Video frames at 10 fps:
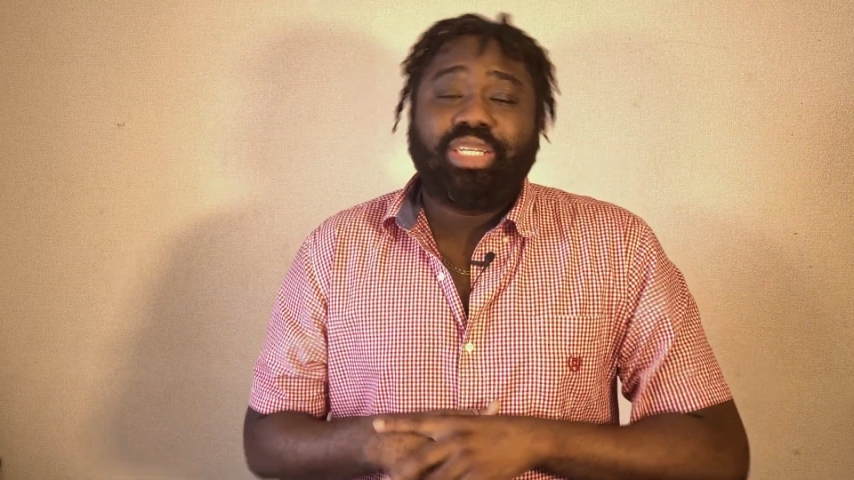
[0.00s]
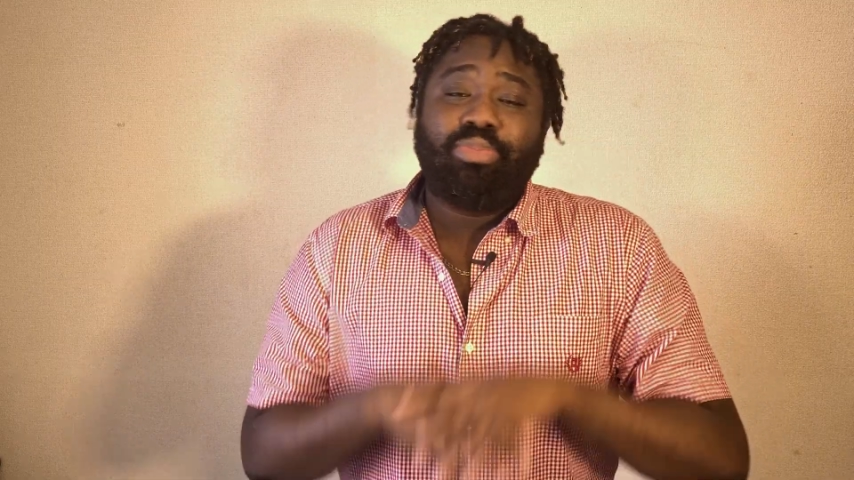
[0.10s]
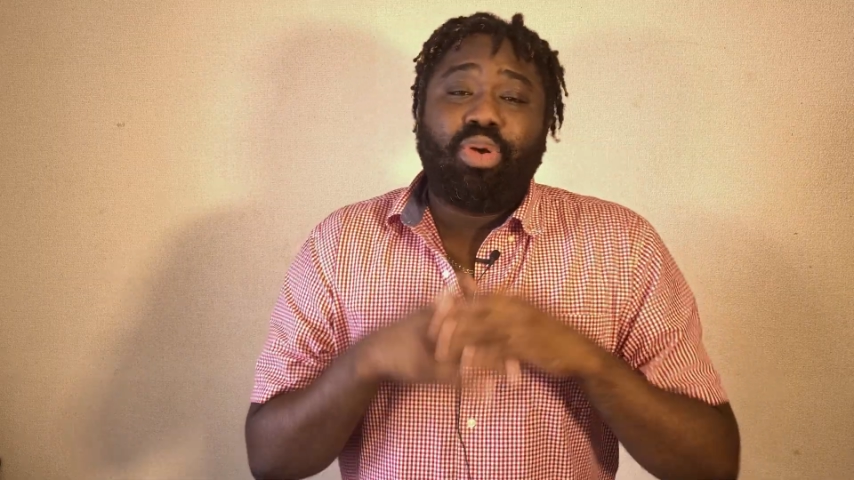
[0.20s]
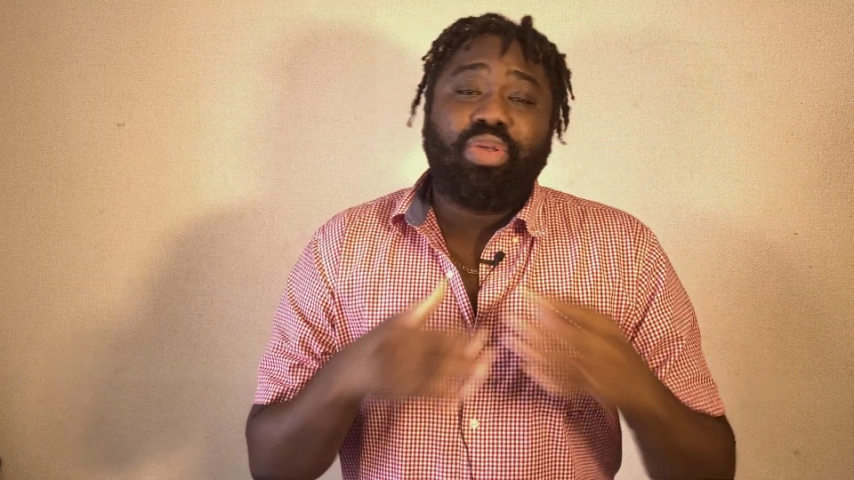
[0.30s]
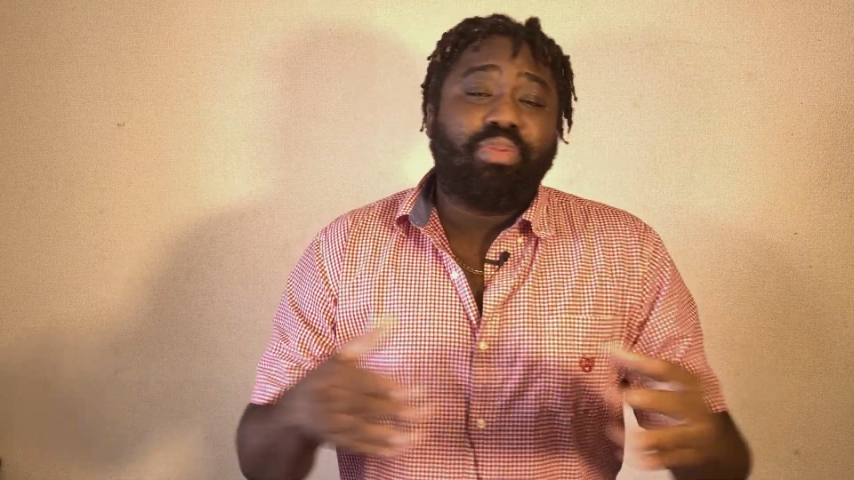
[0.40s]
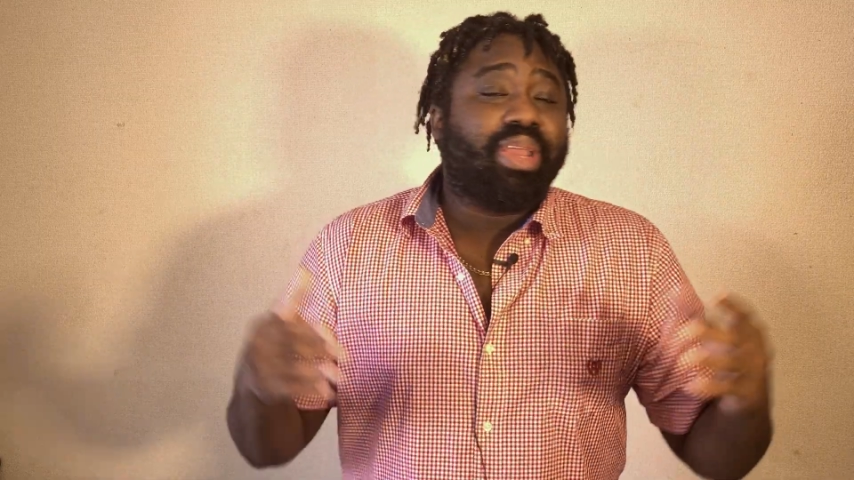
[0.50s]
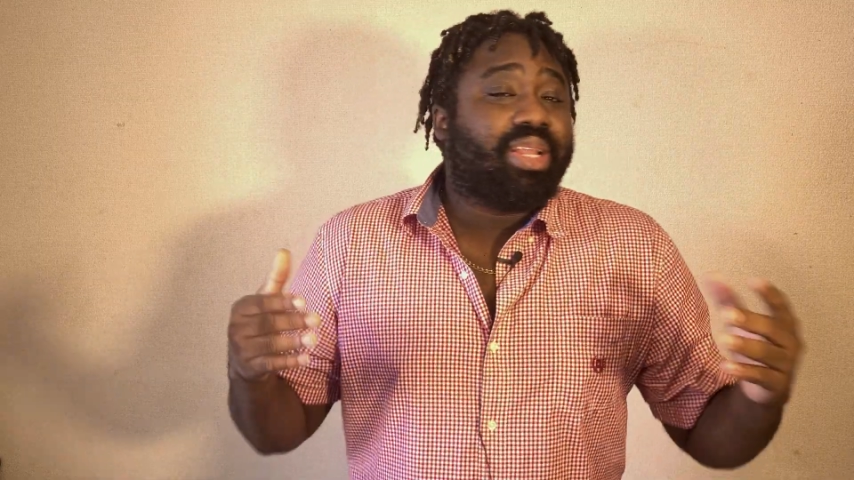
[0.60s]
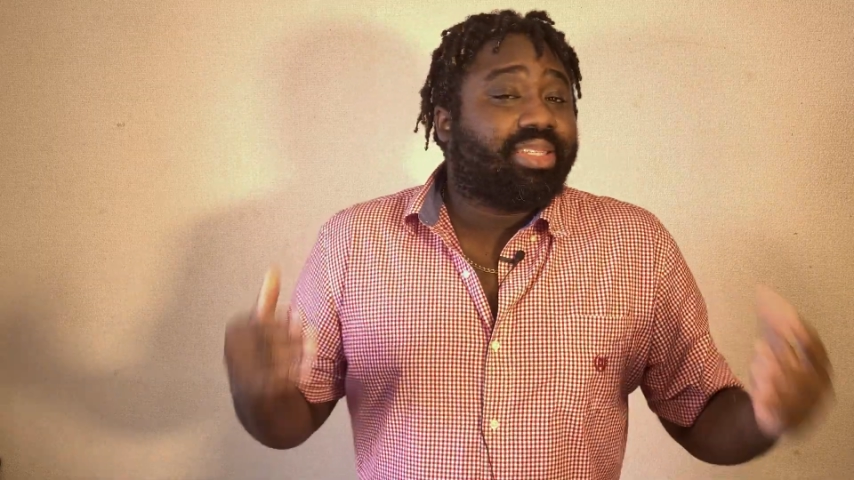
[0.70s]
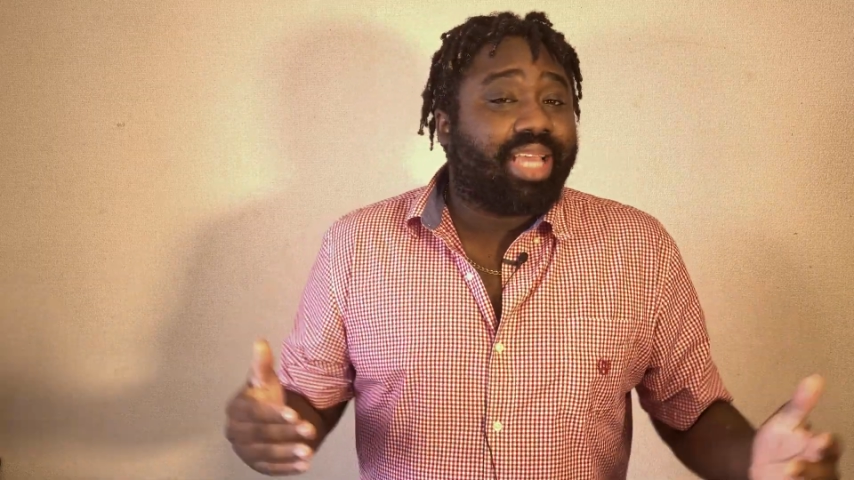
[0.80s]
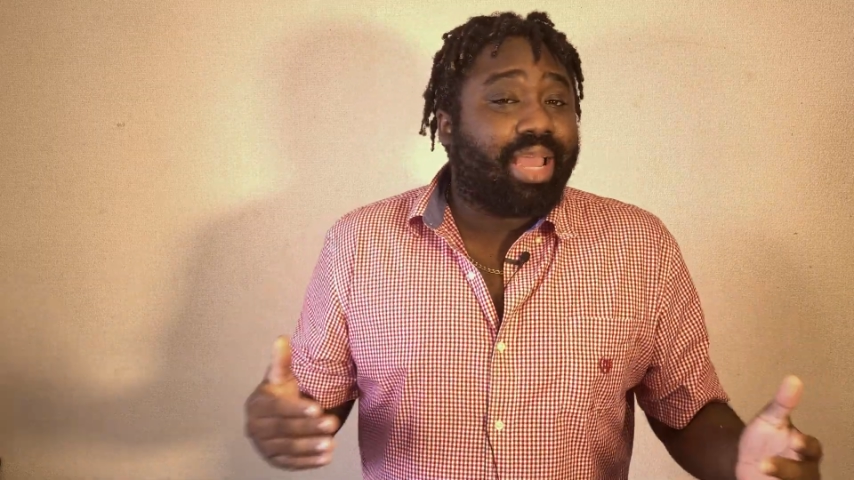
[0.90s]
the more they remain
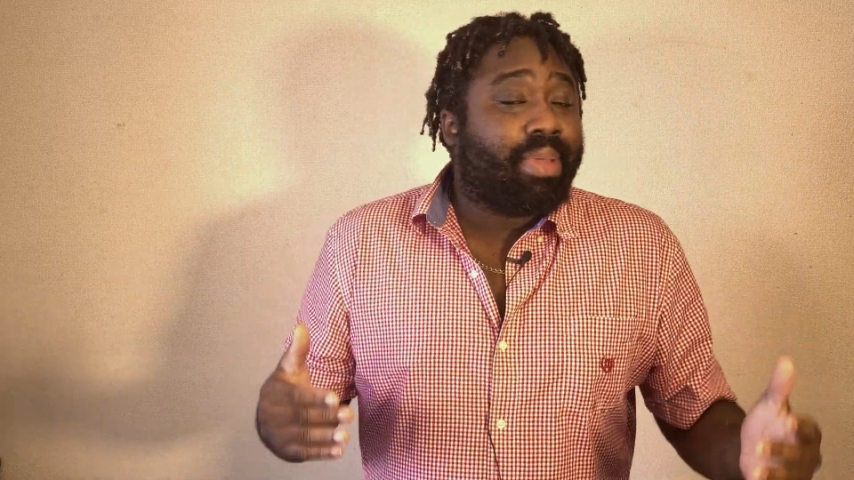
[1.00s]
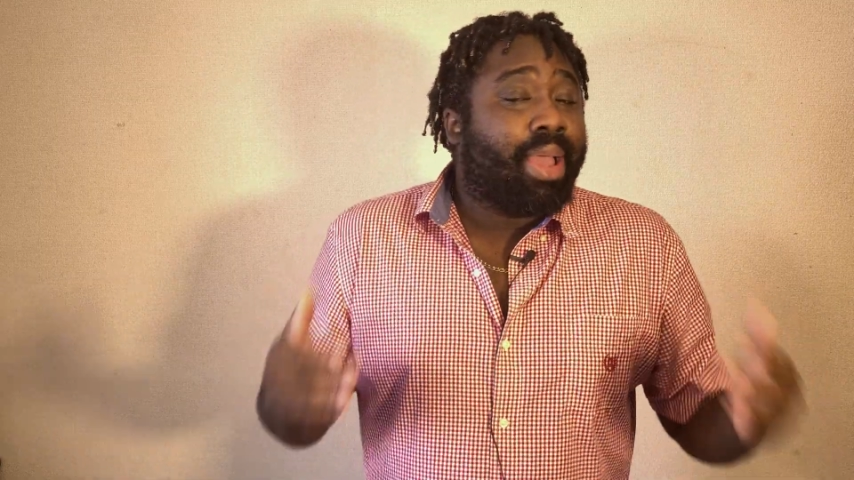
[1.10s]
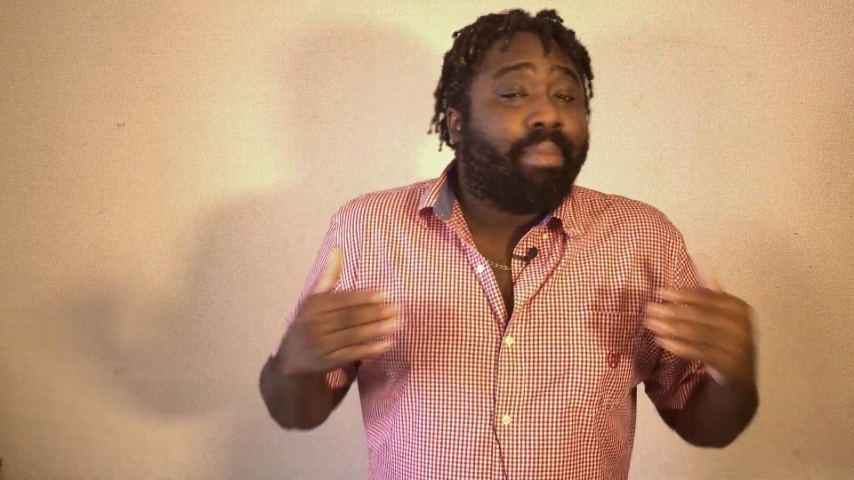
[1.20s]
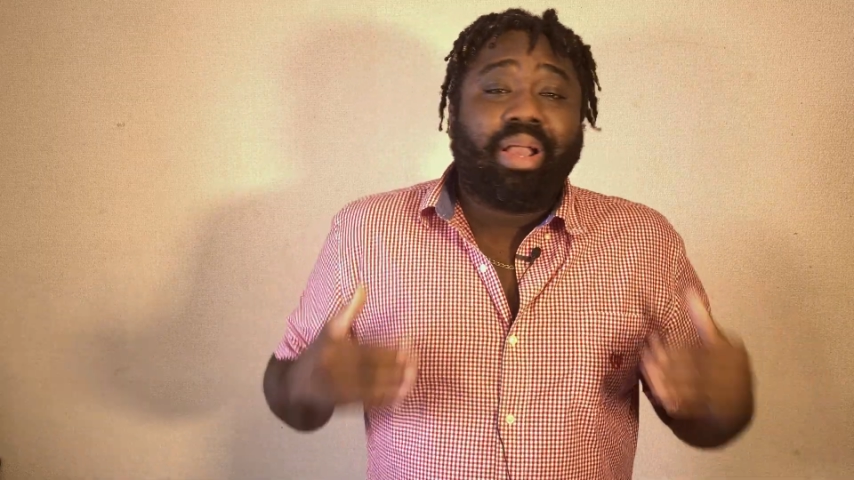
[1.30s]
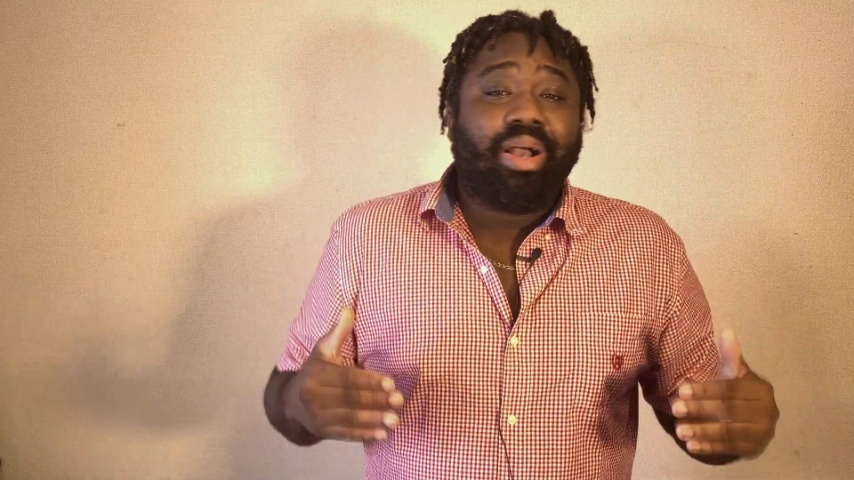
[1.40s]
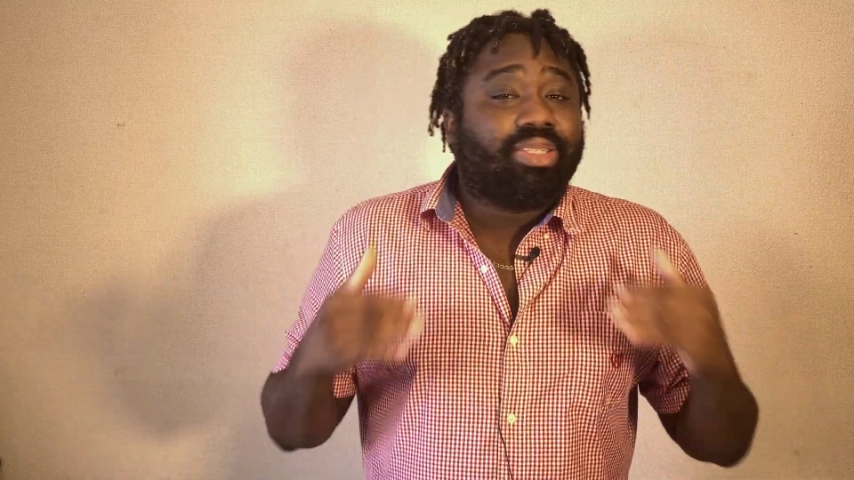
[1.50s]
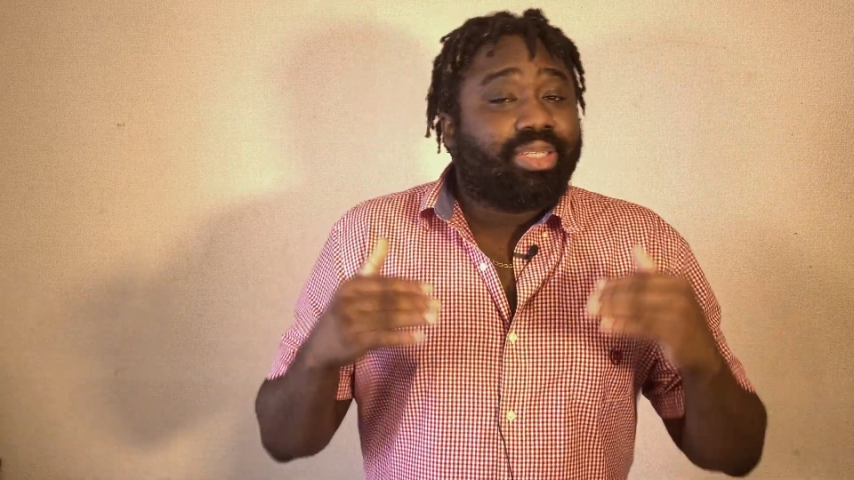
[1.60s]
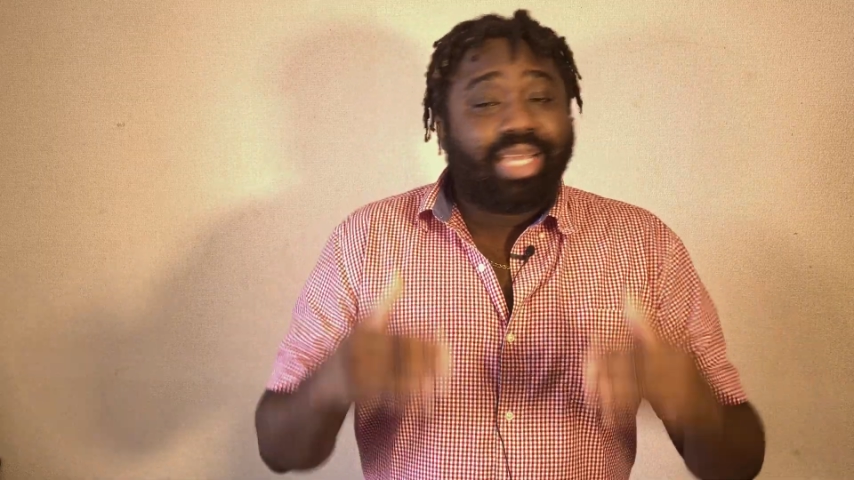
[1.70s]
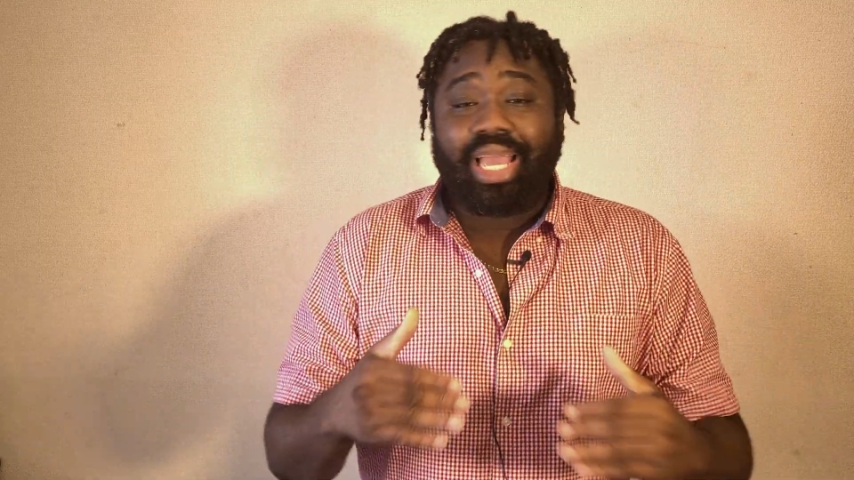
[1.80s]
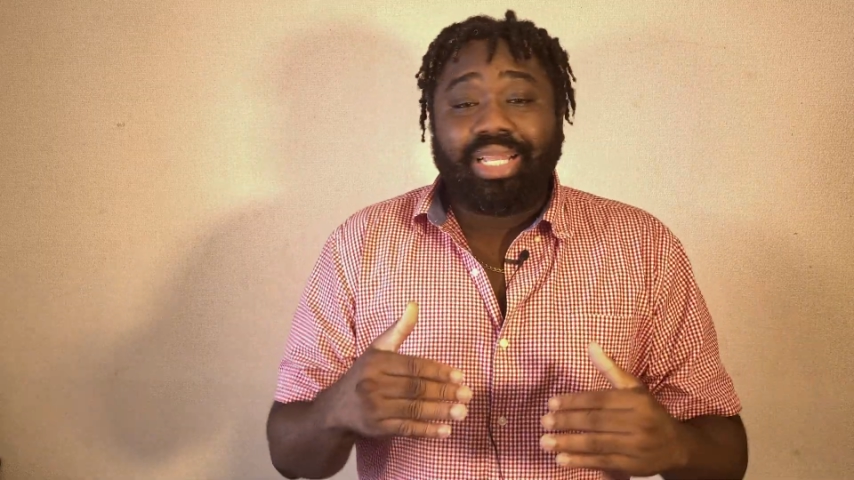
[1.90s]
the same because
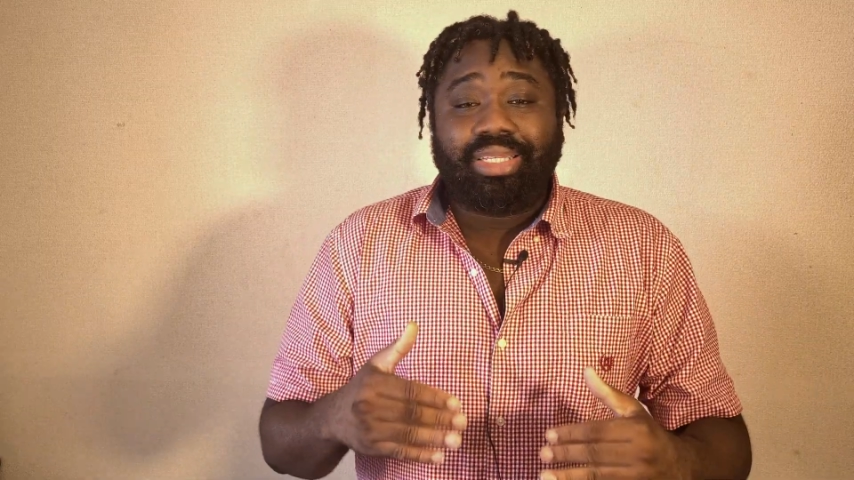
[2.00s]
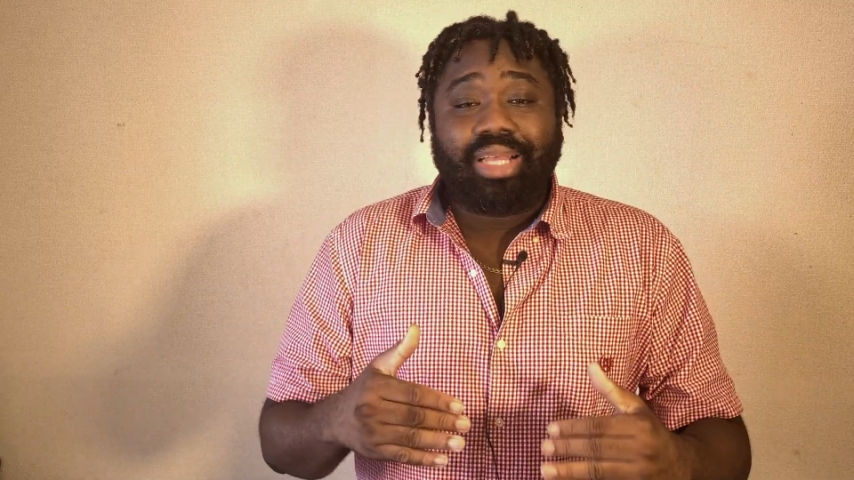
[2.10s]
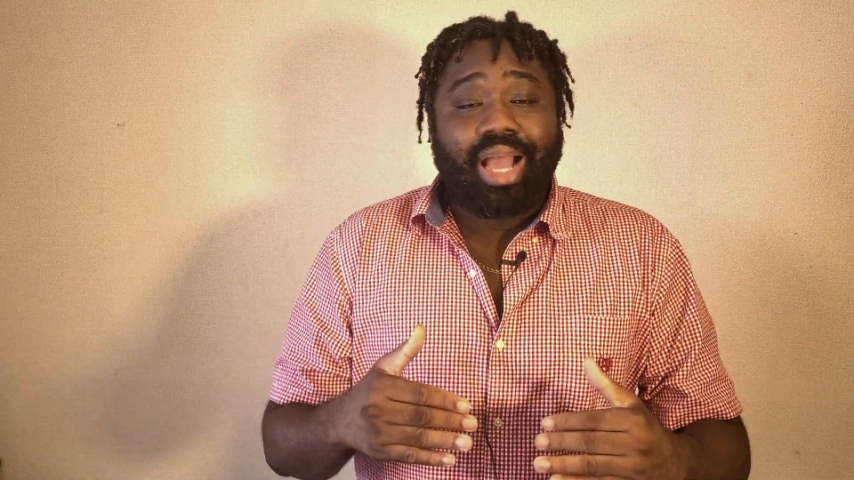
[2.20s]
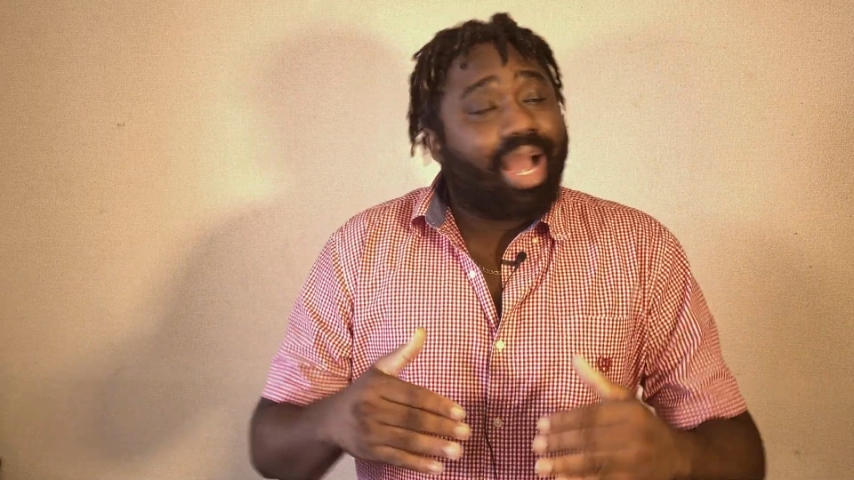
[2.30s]
kids